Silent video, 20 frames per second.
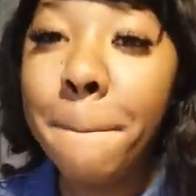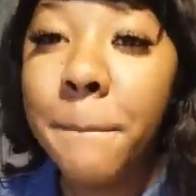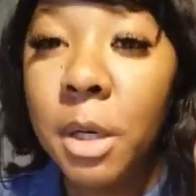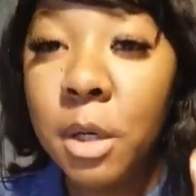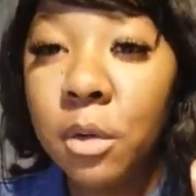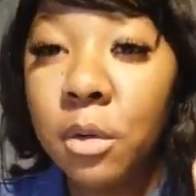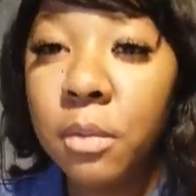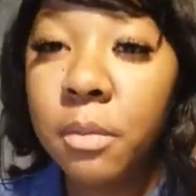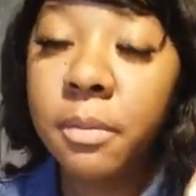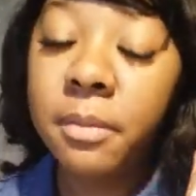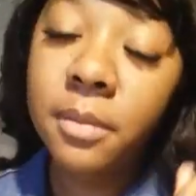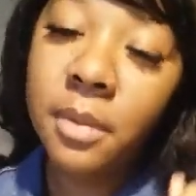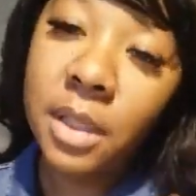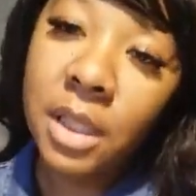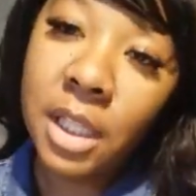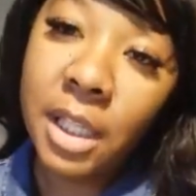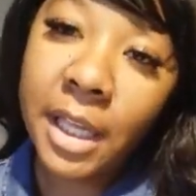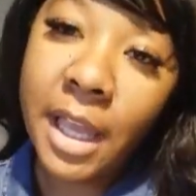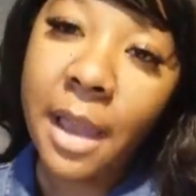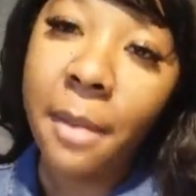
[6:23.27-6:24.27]
Boom.
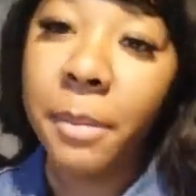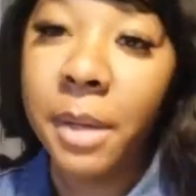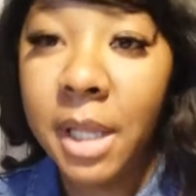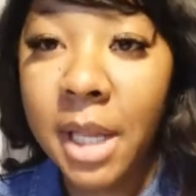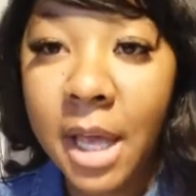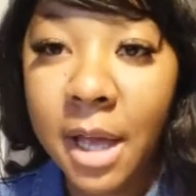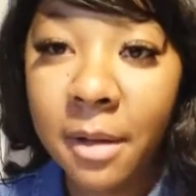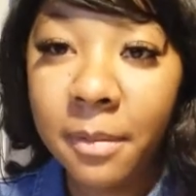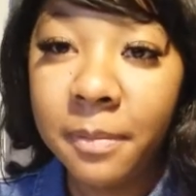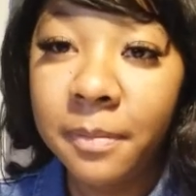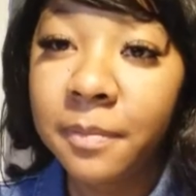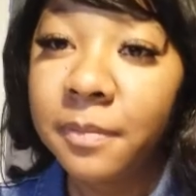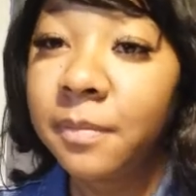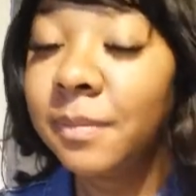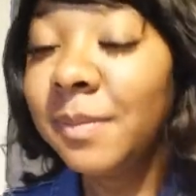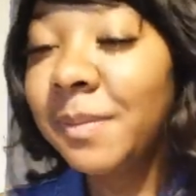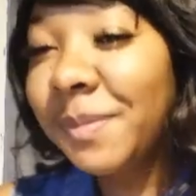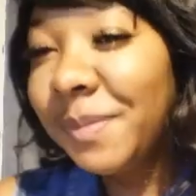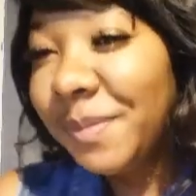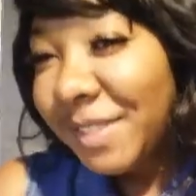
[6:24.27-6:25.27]
Look at me now.
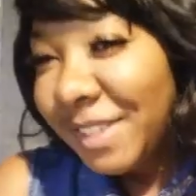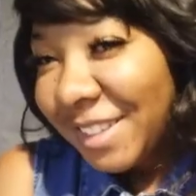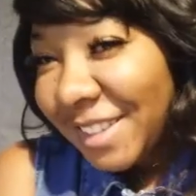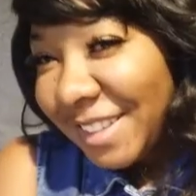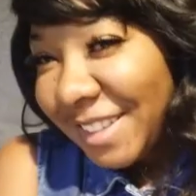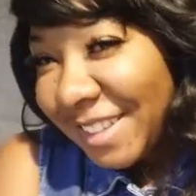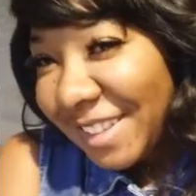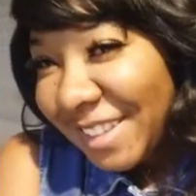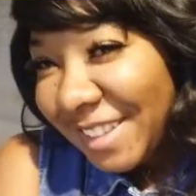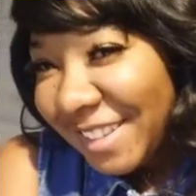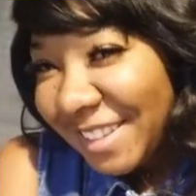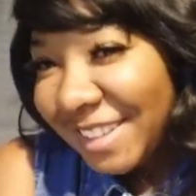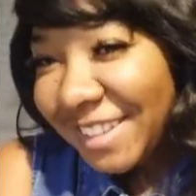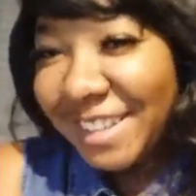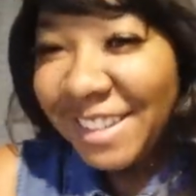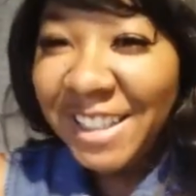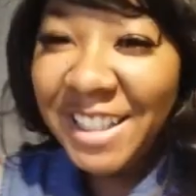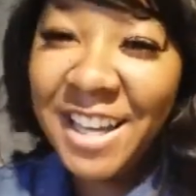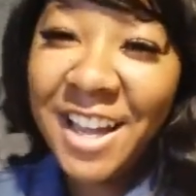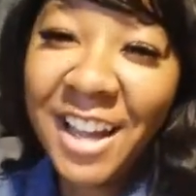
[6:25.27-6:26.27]

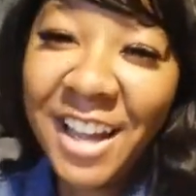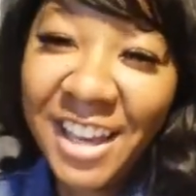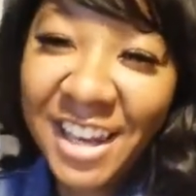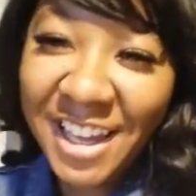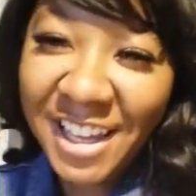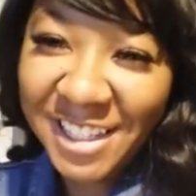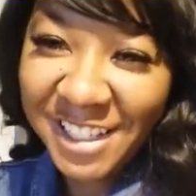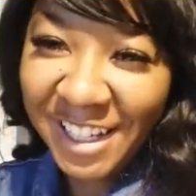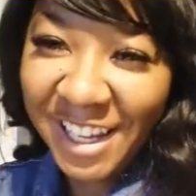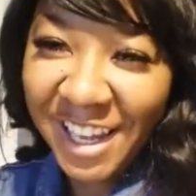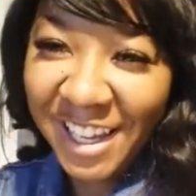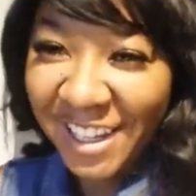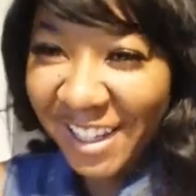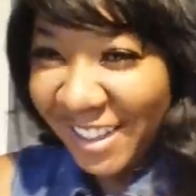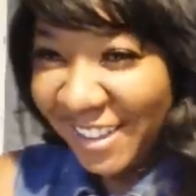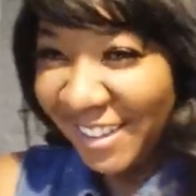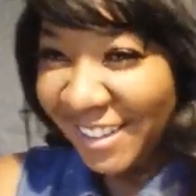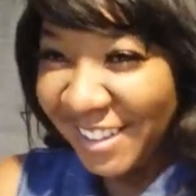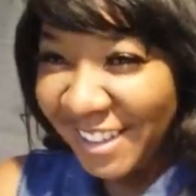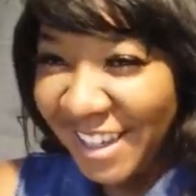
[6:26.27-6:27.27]
Young and educated.
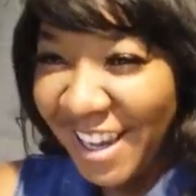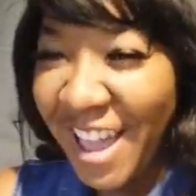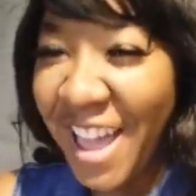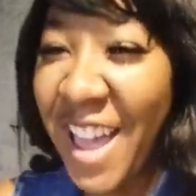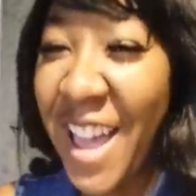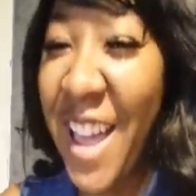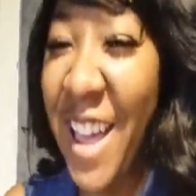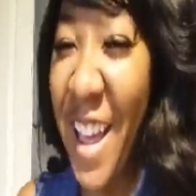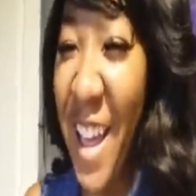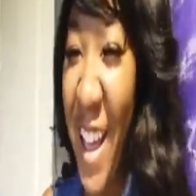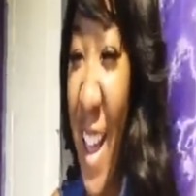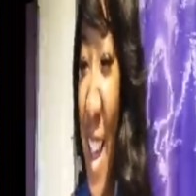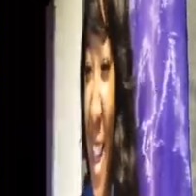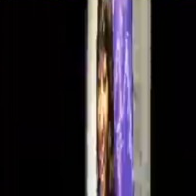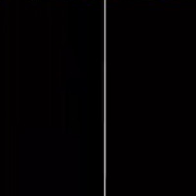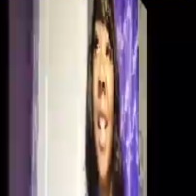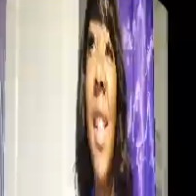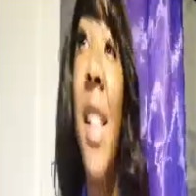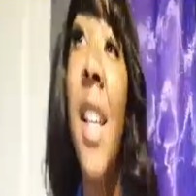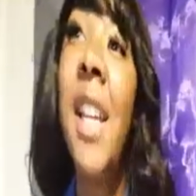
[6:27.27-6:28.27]
Something happened in
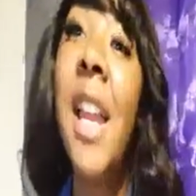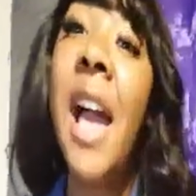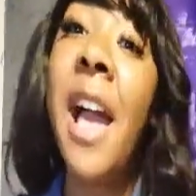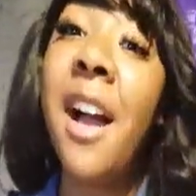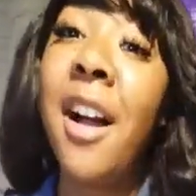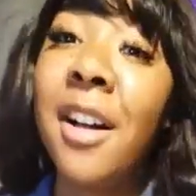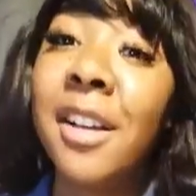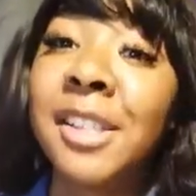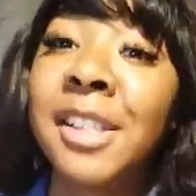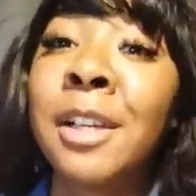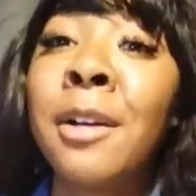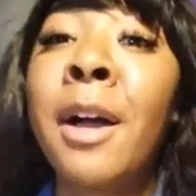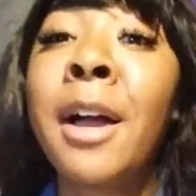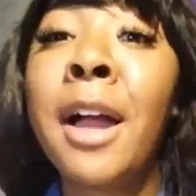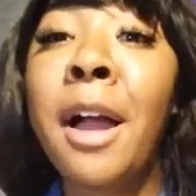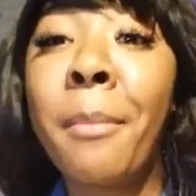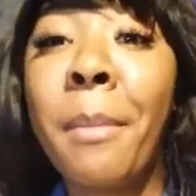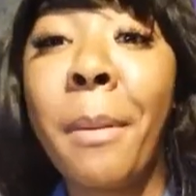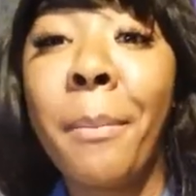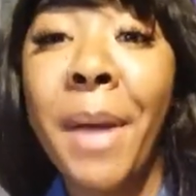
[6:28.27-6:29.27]
2016.
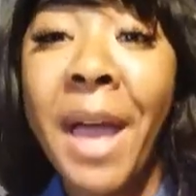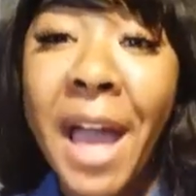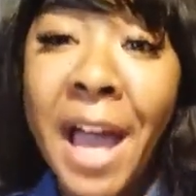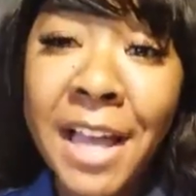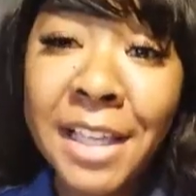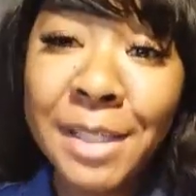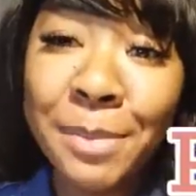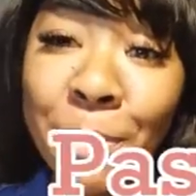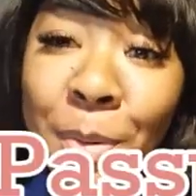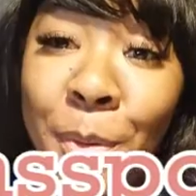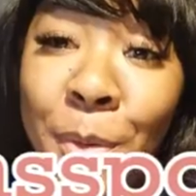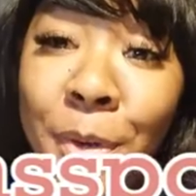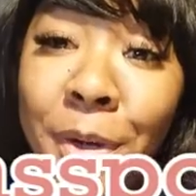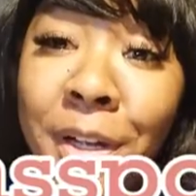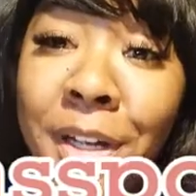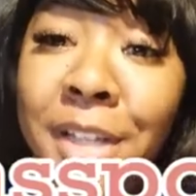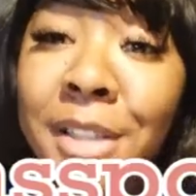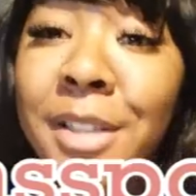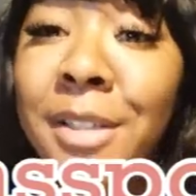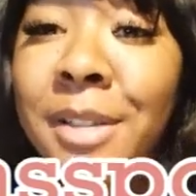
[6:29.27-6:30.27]
I got my
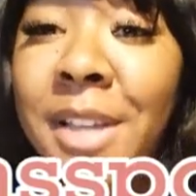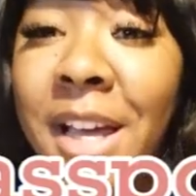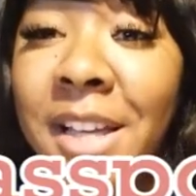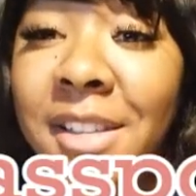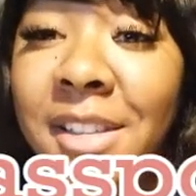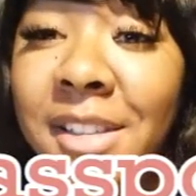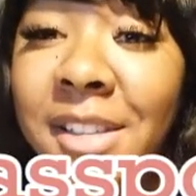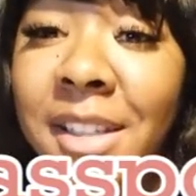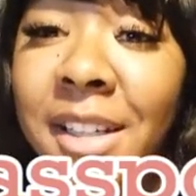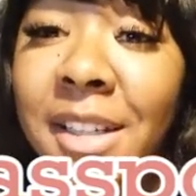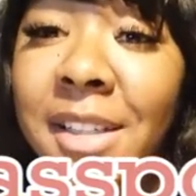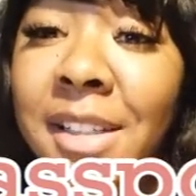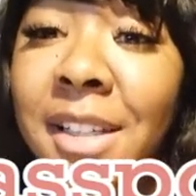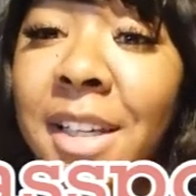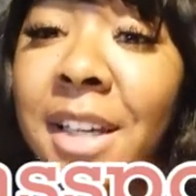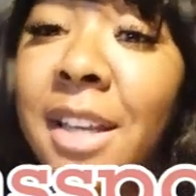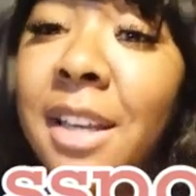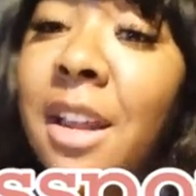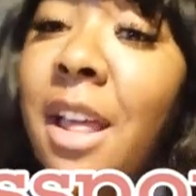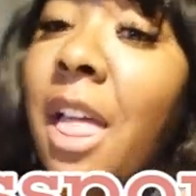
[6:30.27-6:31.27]
passport in
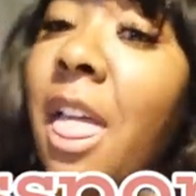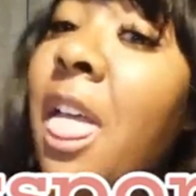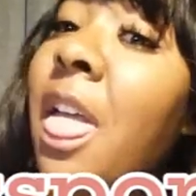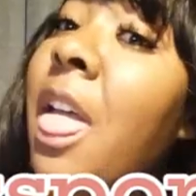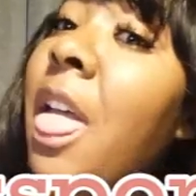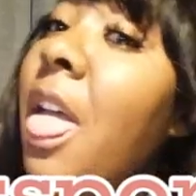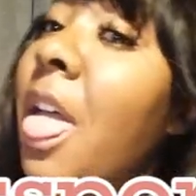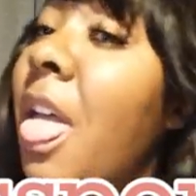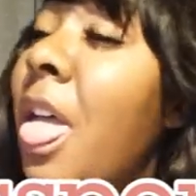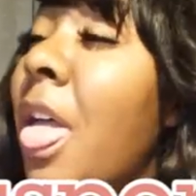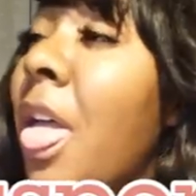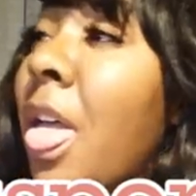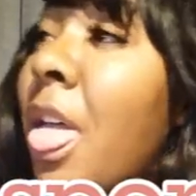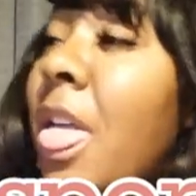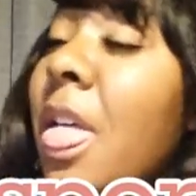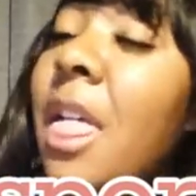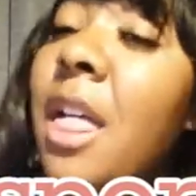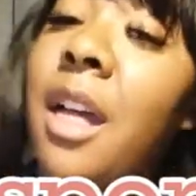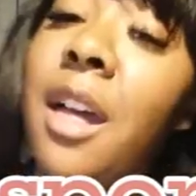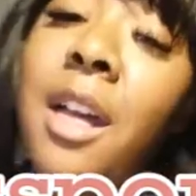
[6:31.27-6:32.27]
2016.
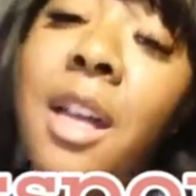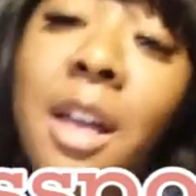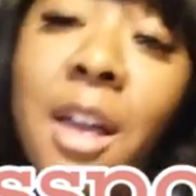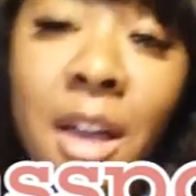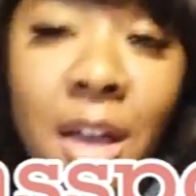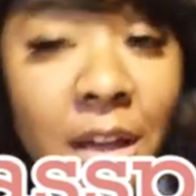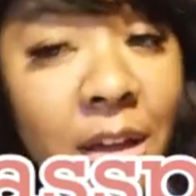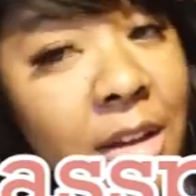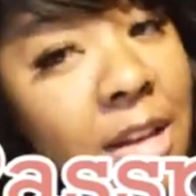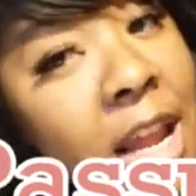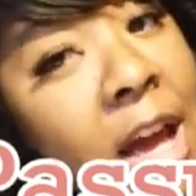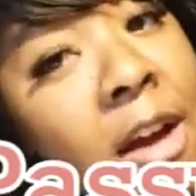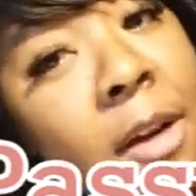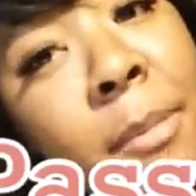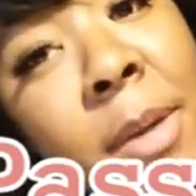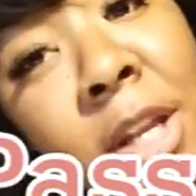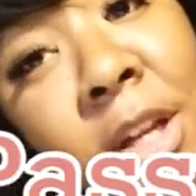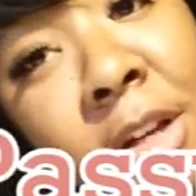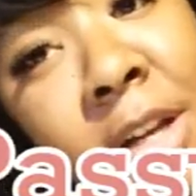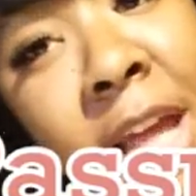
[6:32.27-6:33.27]
Now
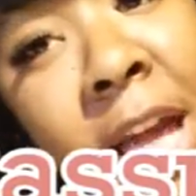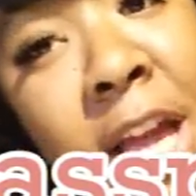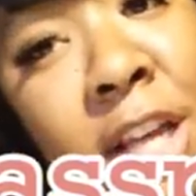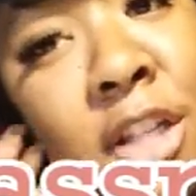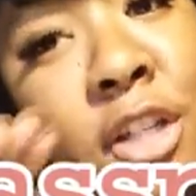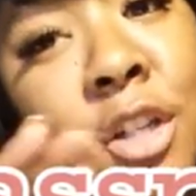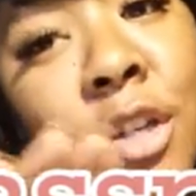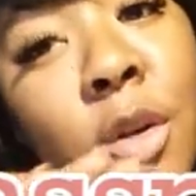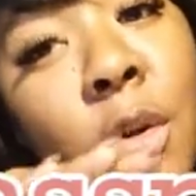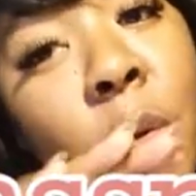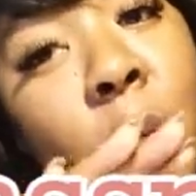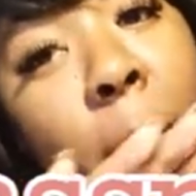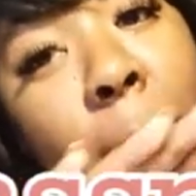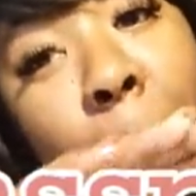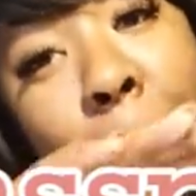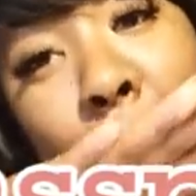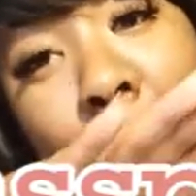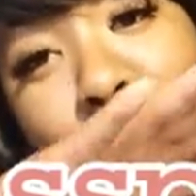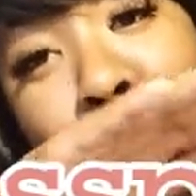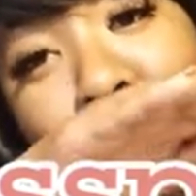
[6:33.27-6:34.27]
I'm international.
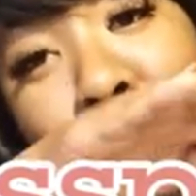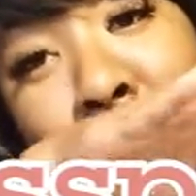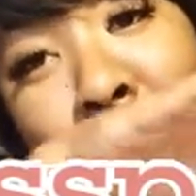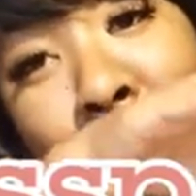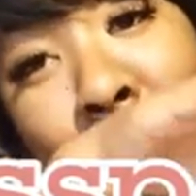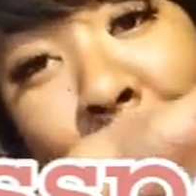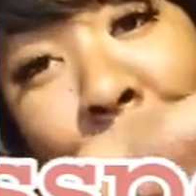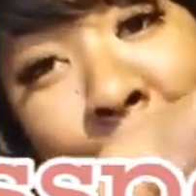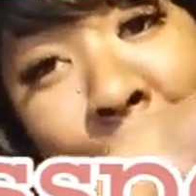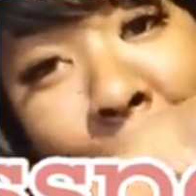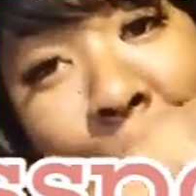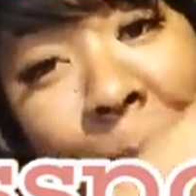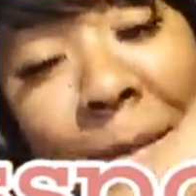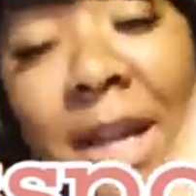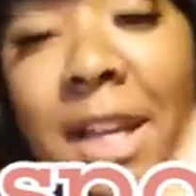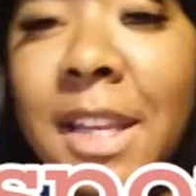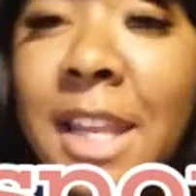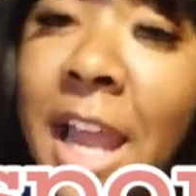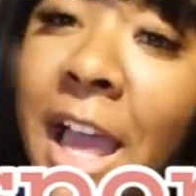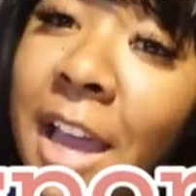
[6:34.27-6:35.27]

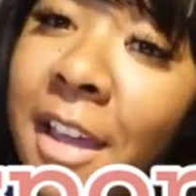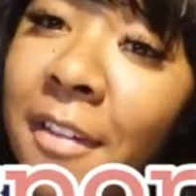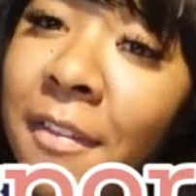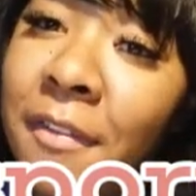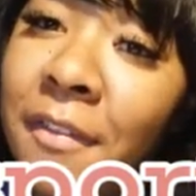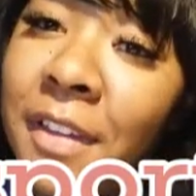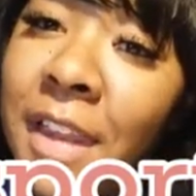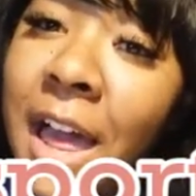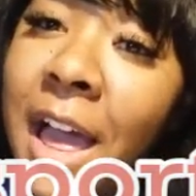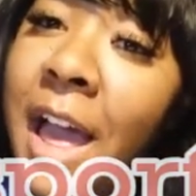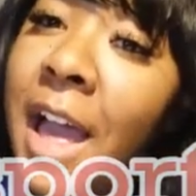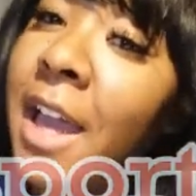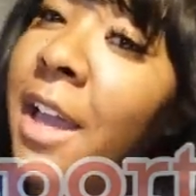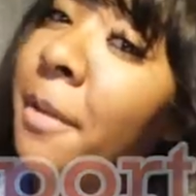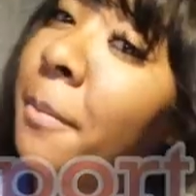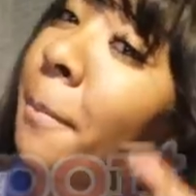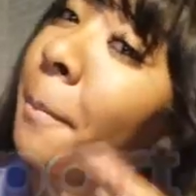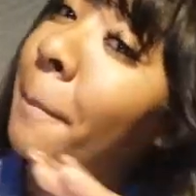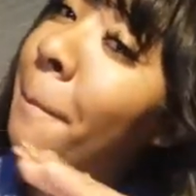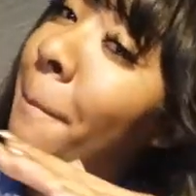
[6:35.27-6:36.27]
Now I can
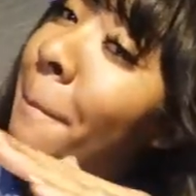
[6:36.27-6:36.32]
fly.